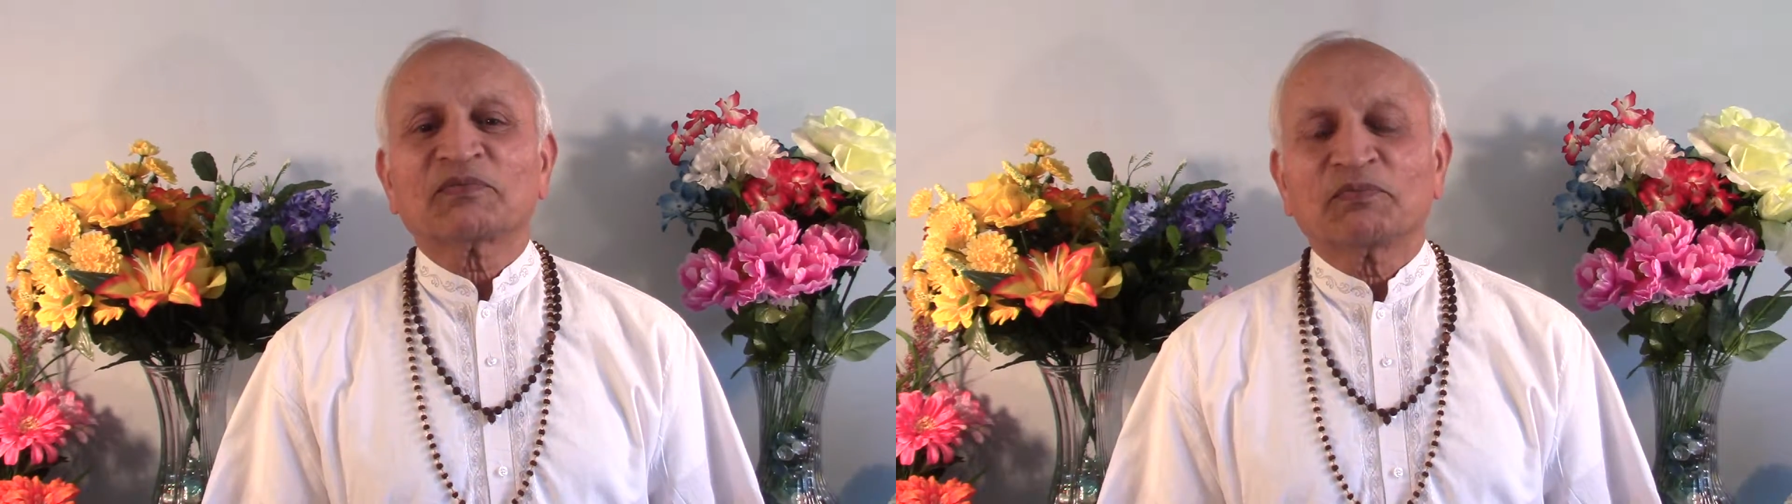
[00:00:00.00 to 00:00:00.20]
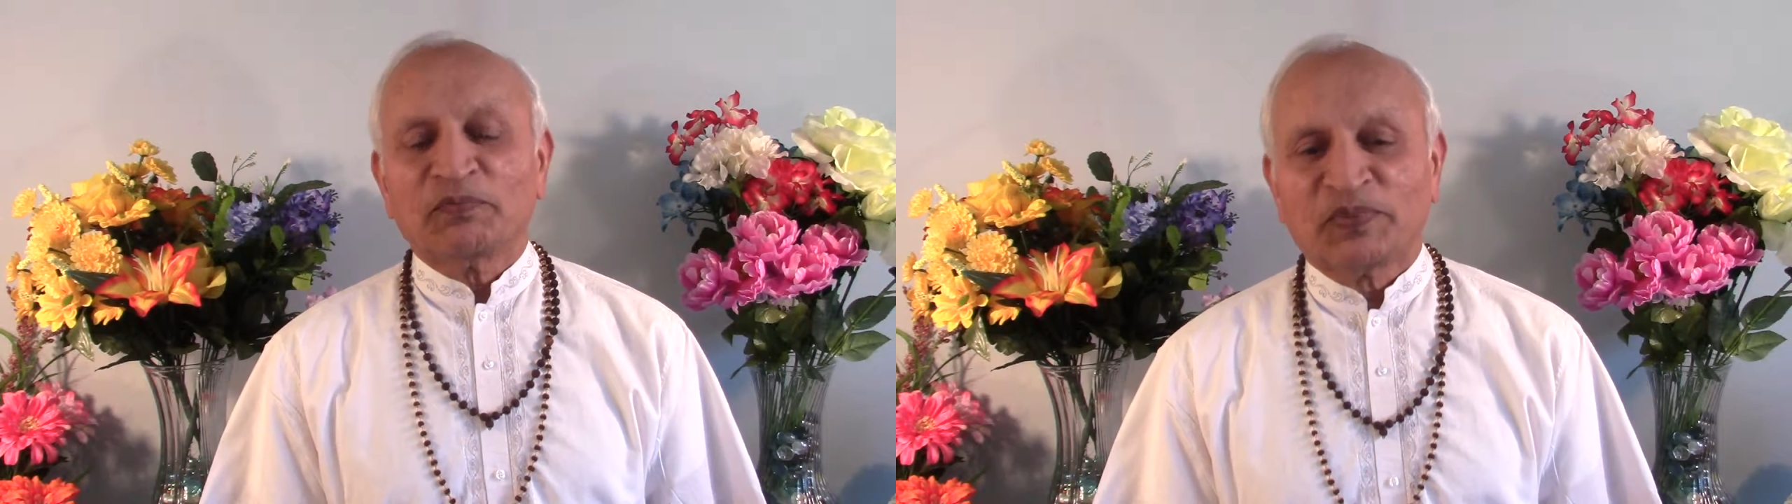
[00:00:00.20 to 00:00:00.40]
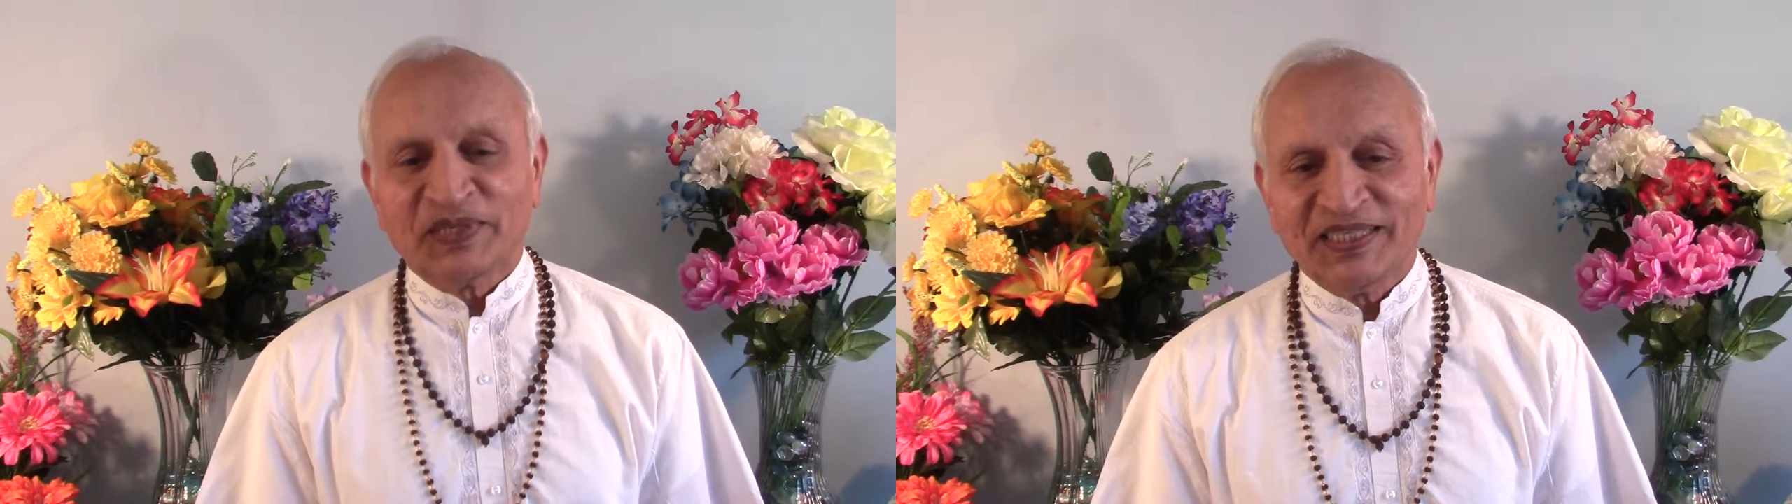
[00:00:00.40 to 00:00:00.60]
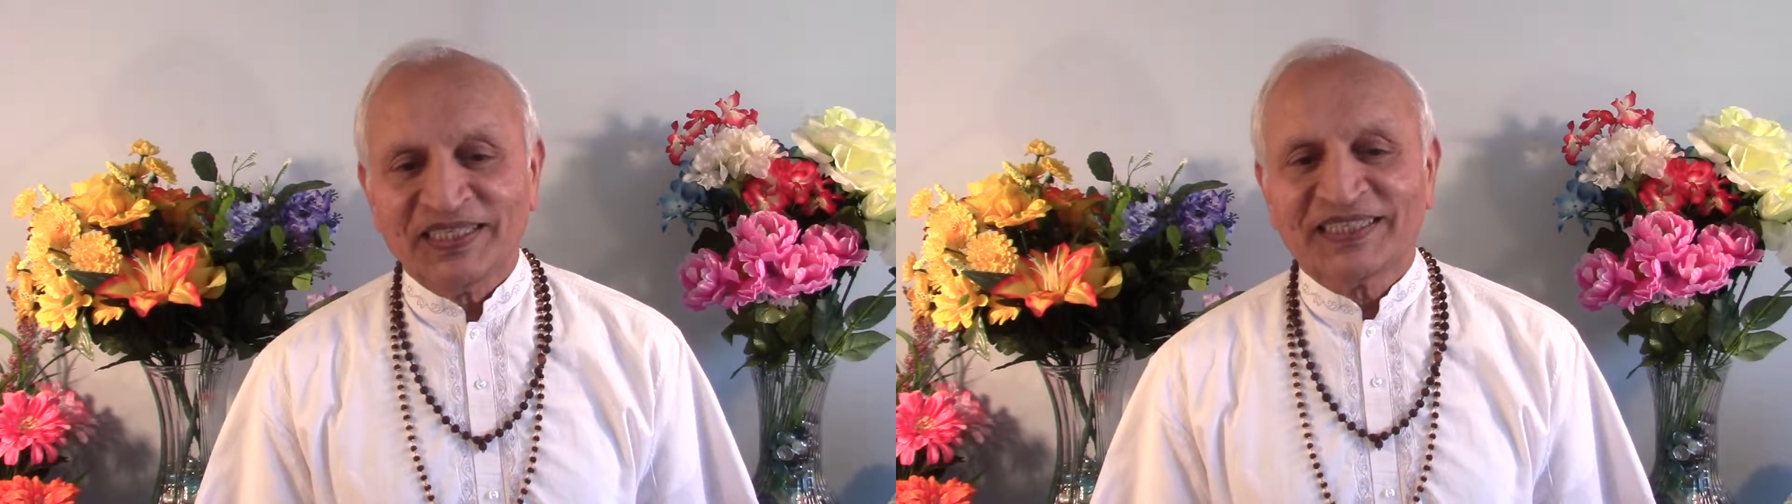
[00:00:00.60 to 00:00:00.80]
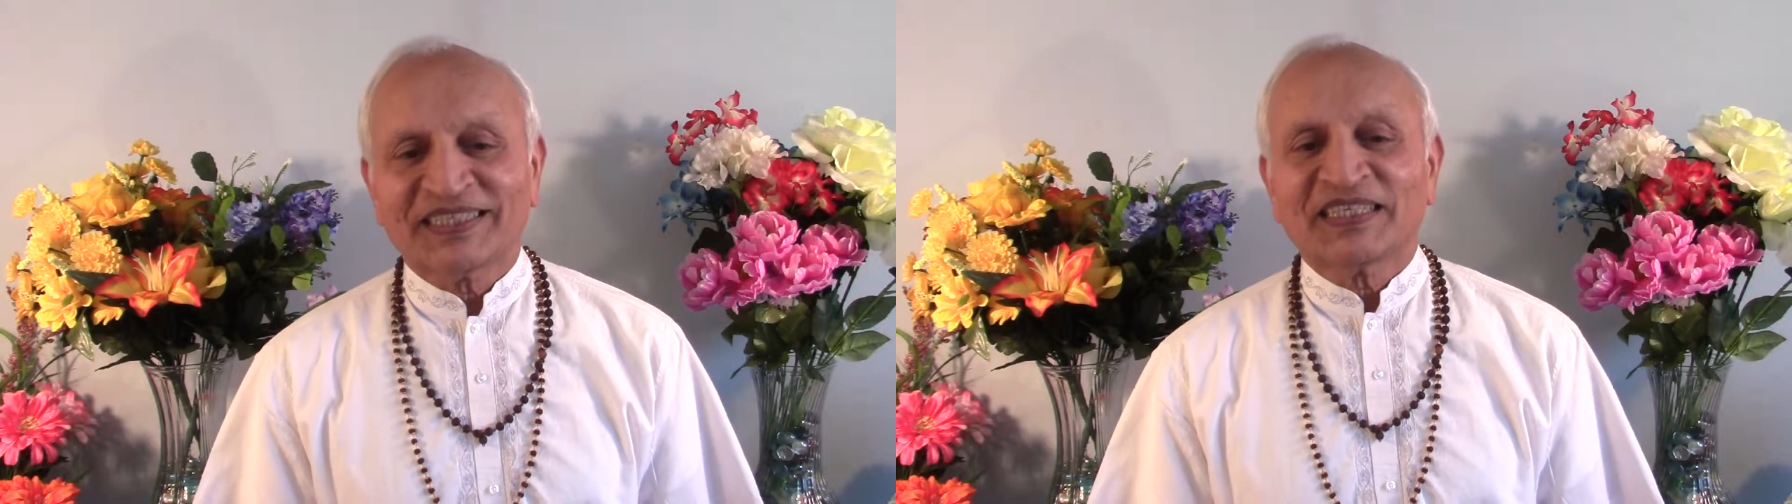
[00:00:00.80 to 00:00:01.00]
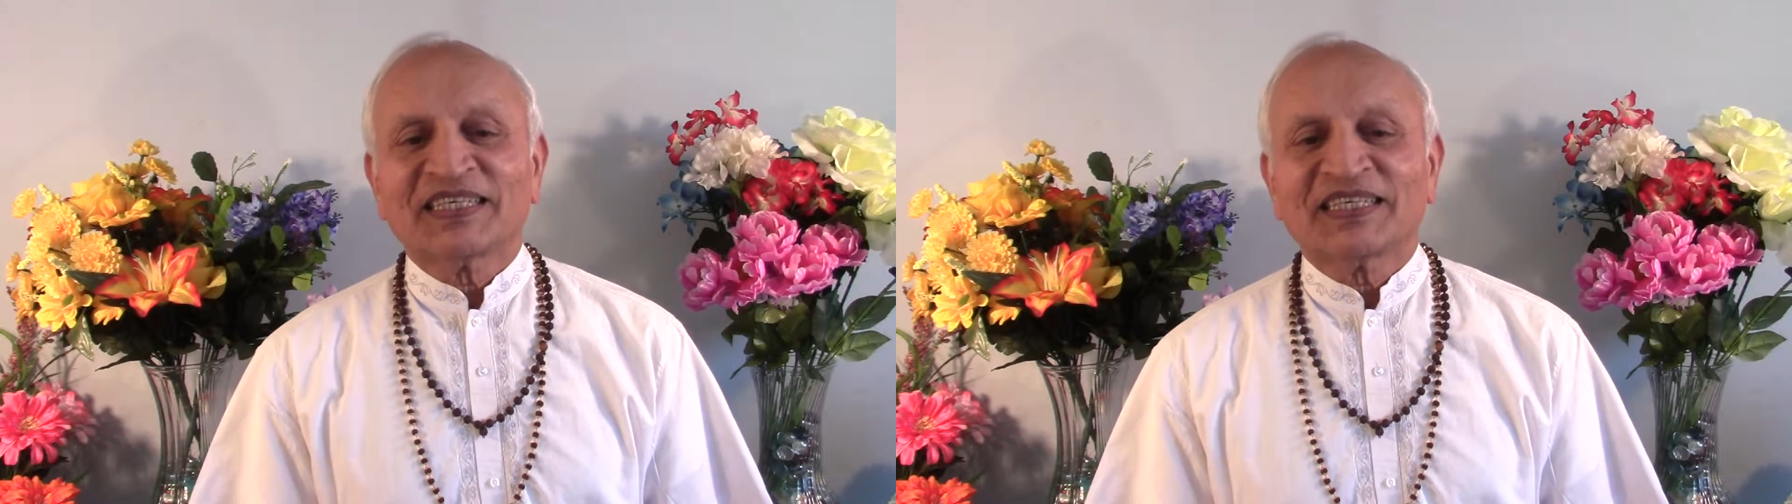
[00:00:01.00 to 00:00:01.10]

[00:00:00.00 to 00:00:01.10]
breathe,